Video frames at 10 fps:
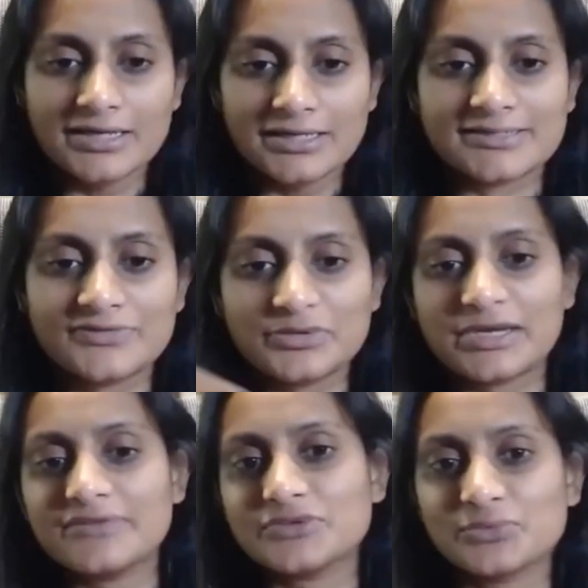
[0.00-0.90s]
Because if you then
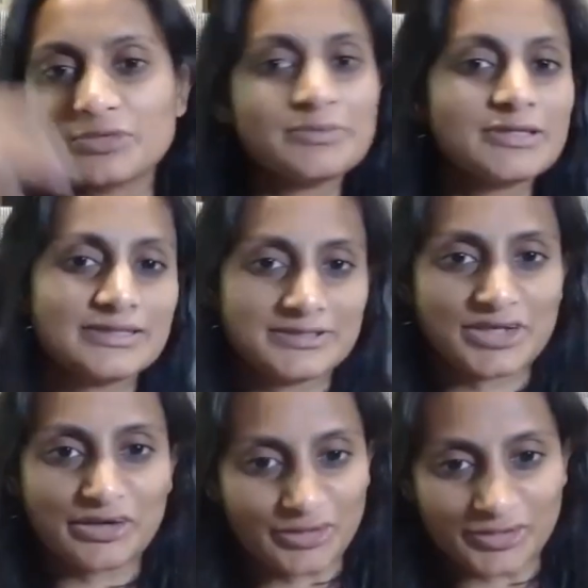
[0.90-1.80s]
have to rebuild the
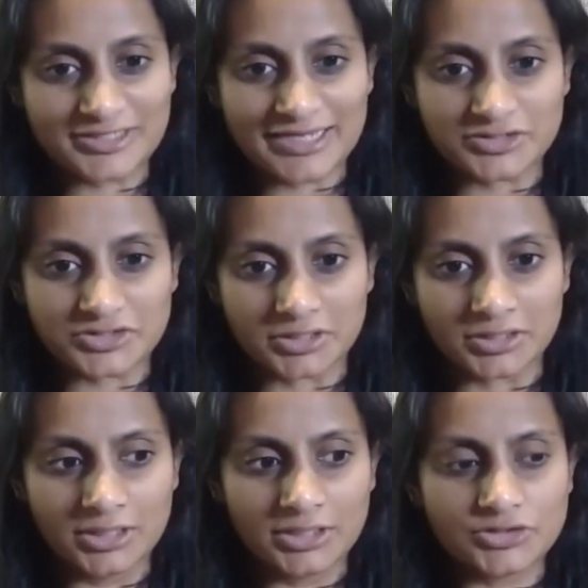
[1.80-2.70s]
entire architecture
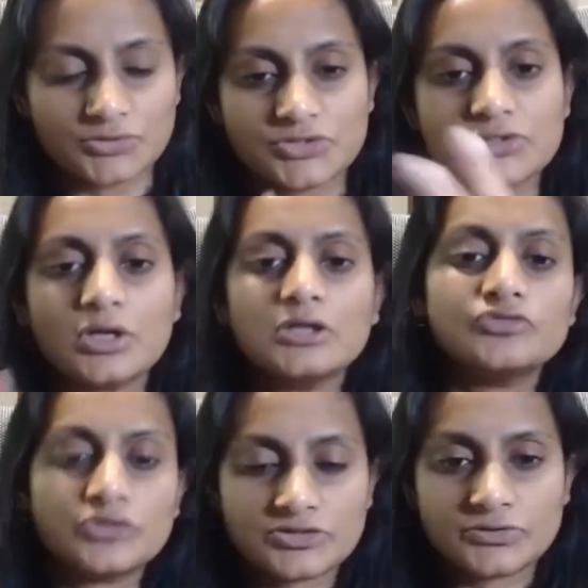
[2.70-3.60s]
to solve
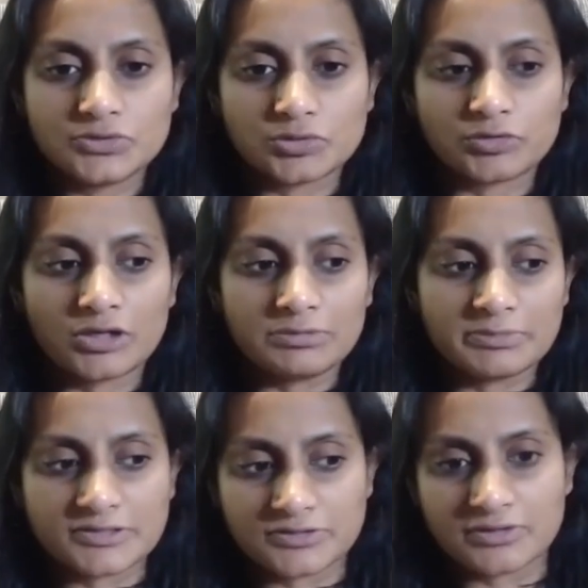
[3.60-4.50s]
for this future problem
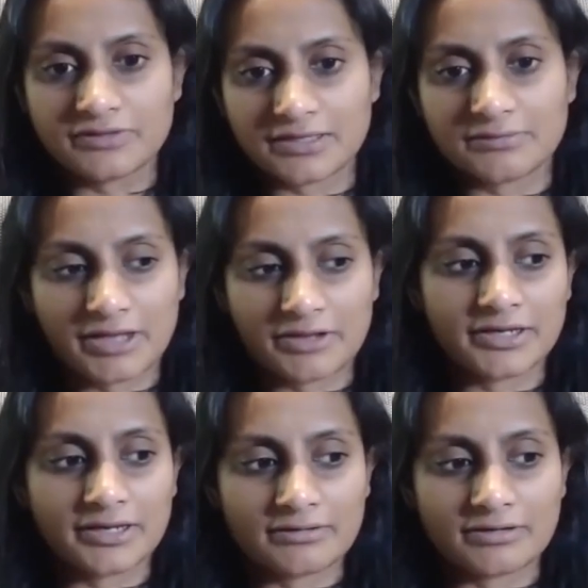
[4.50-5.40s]
because you didn't think about
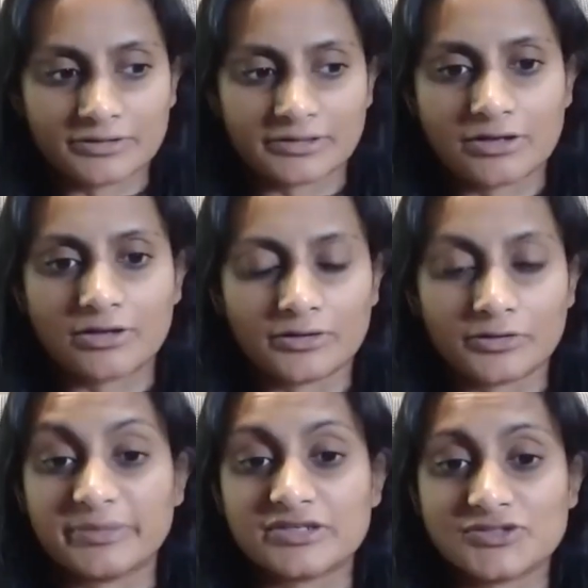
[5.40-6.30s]
it early on,
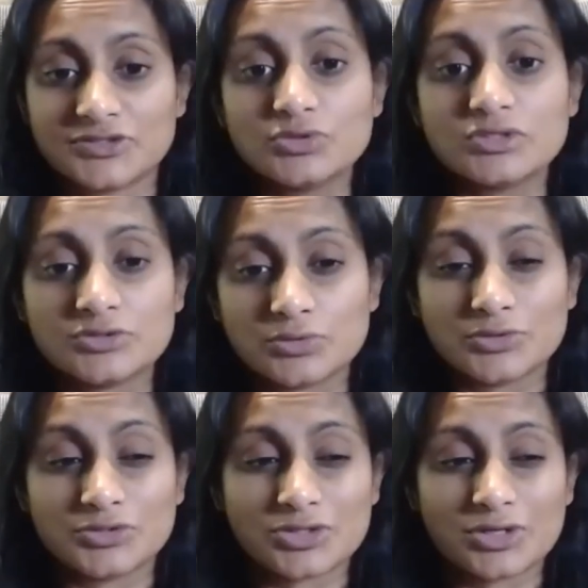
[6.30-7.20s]
or because you didn't do a
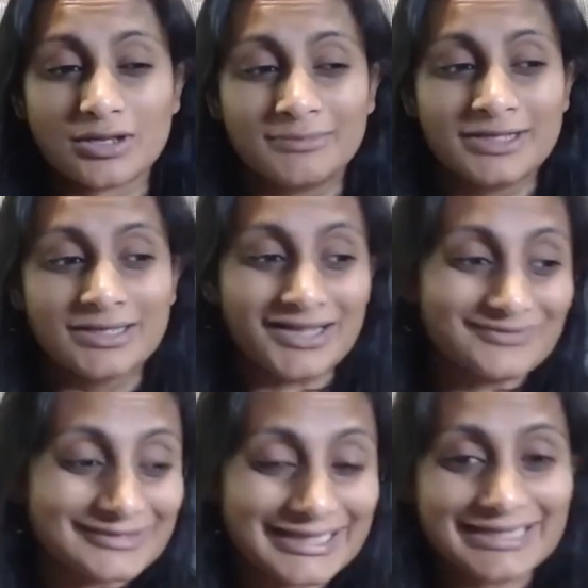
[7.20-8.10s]
good job of
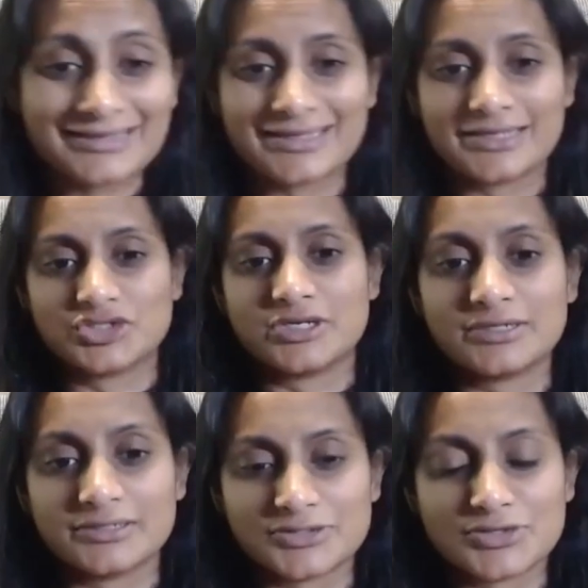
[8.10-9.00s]
letting the
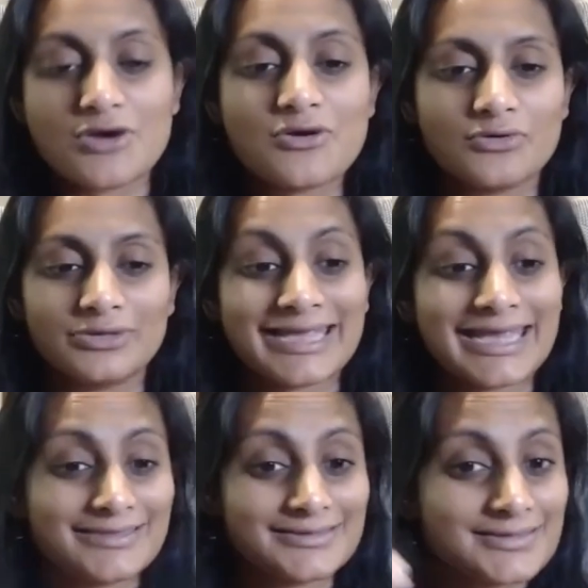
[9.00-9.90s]
engineers know, like,
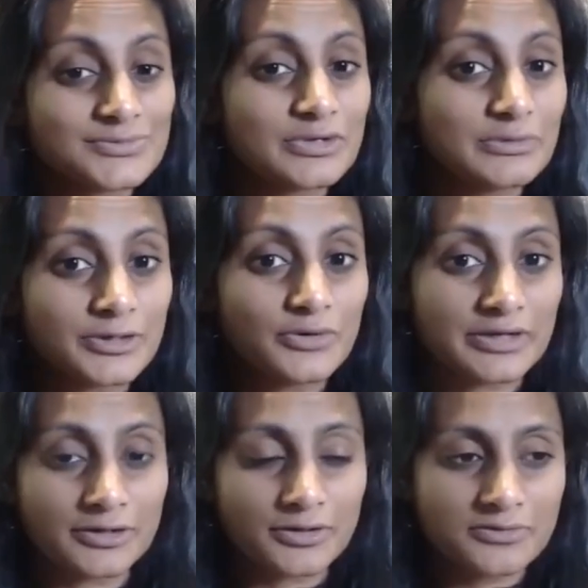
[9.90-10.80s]
hey, this is where we're going
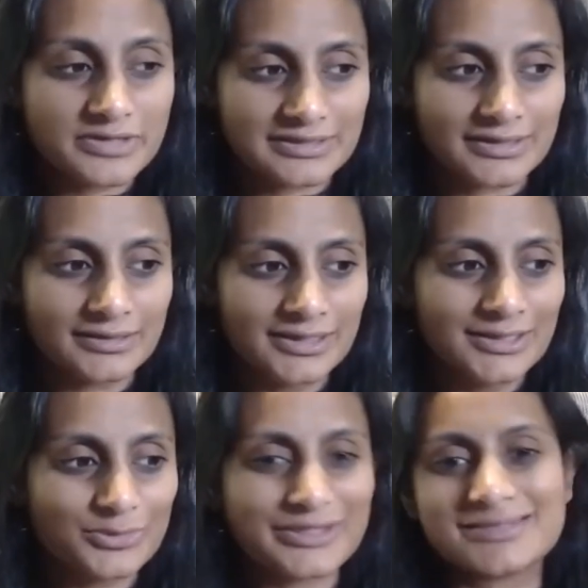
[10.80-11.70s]
to go with it,
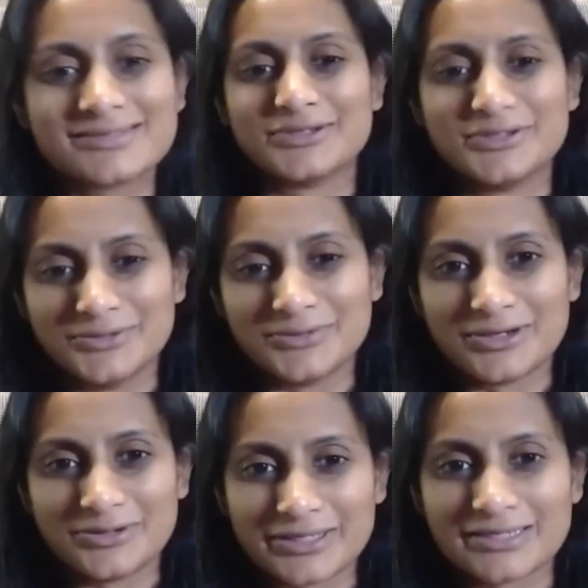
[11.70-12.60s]
well, that's on you.
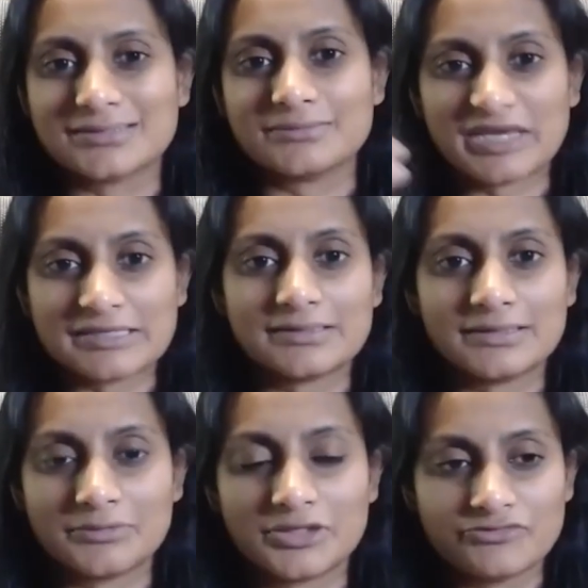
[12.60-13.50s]
You know, like,
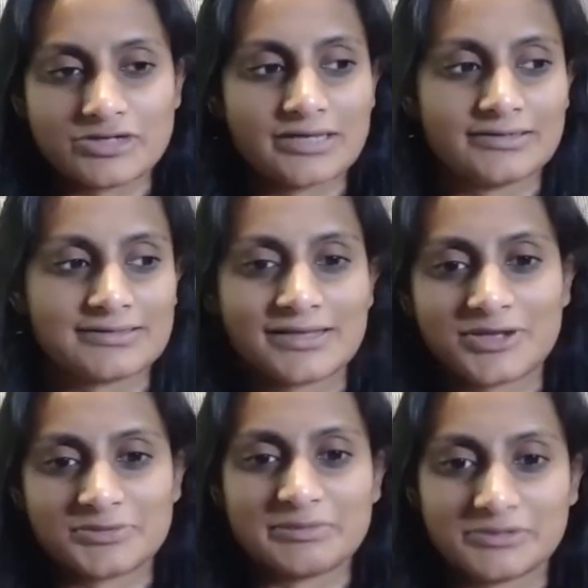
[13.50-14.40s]
basically what you've done is, like,
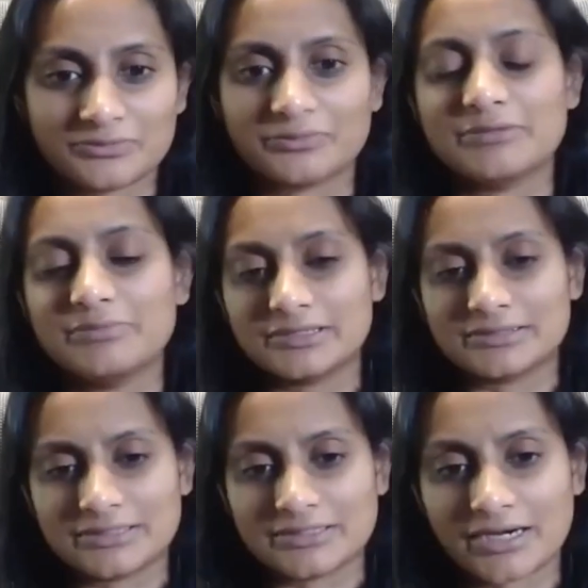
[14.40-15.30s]
cause people to rebuild
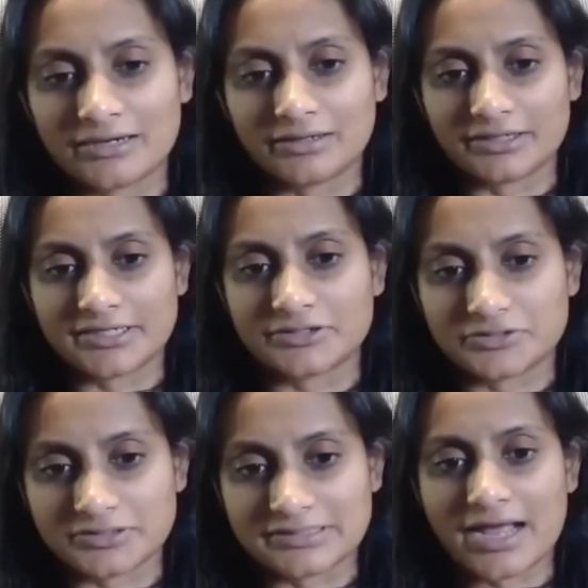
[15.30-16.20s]
an entire
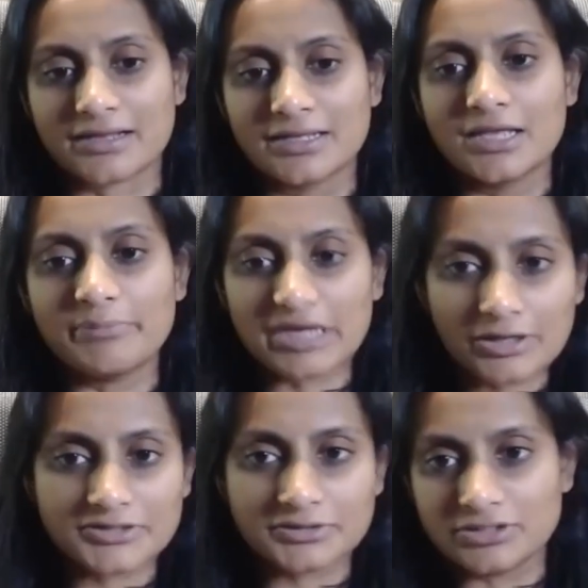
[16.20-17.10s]
architectural stack
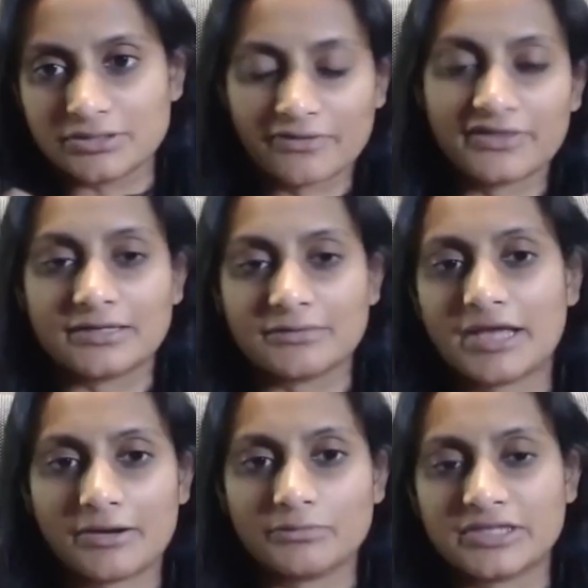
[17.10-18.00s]
because you didn't think
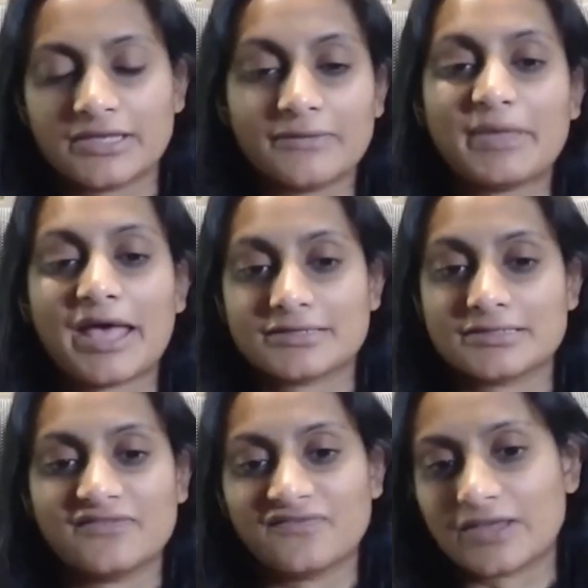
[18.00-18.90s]
about the impact and
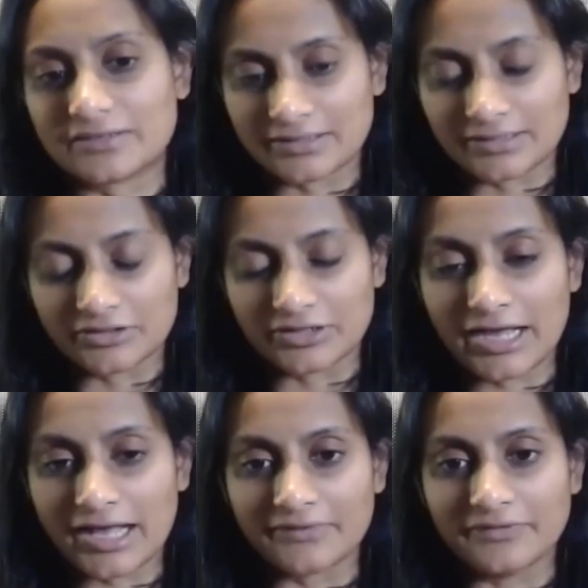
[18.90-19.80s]
the effect that it could
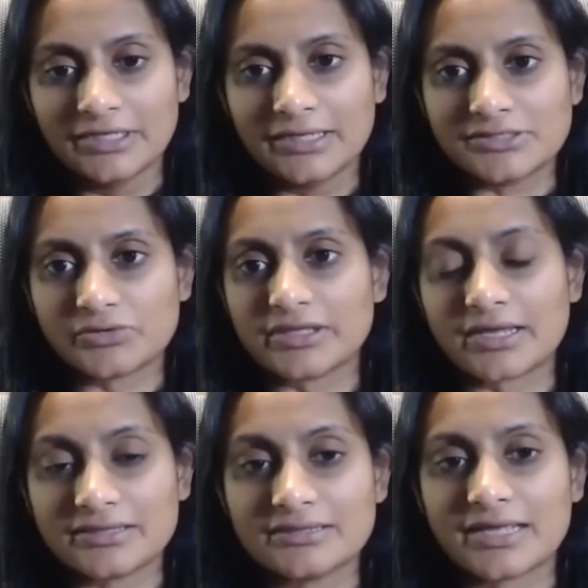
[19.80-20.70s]
have. And so
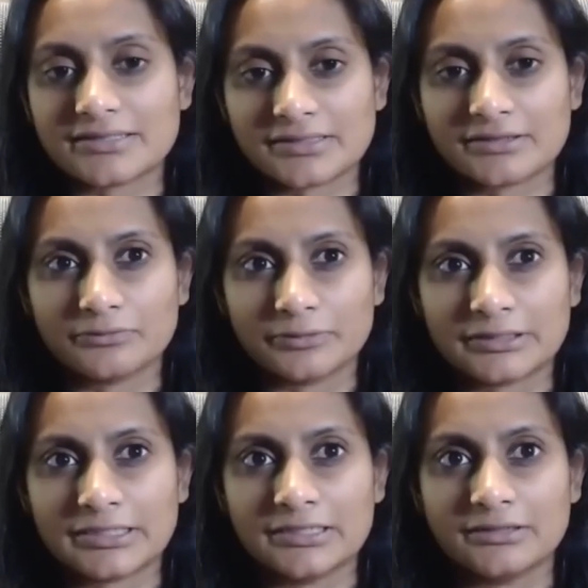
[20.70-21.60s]
I think that's, like, a
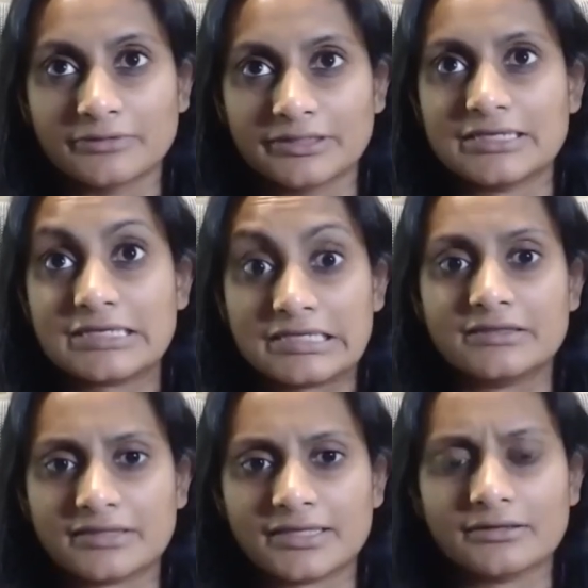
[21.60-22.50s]
really key
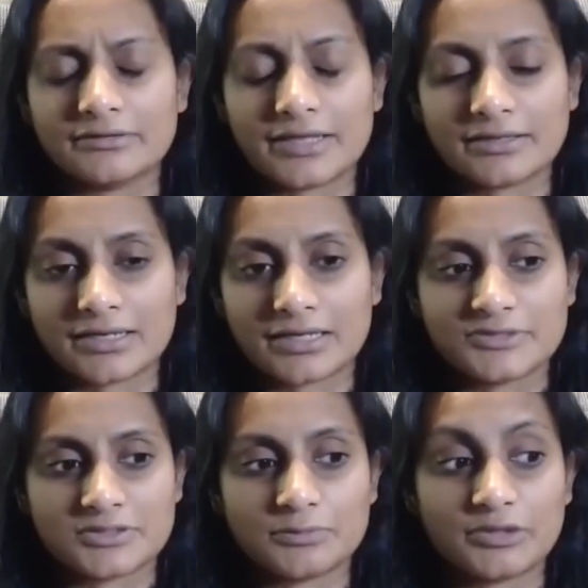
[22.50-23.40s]
thing that comes
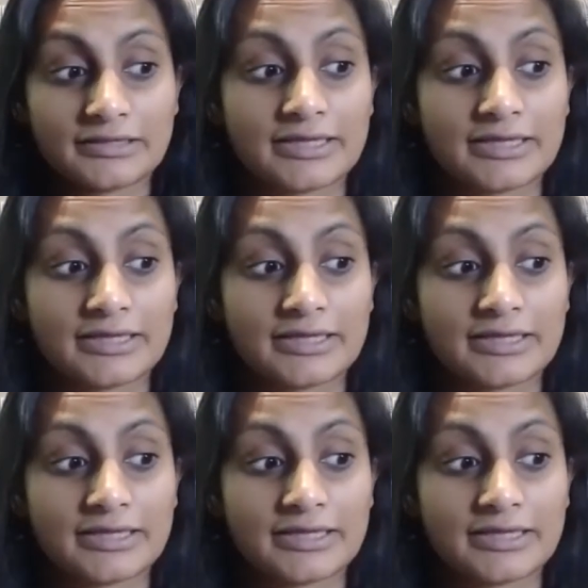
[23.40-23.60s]
into play.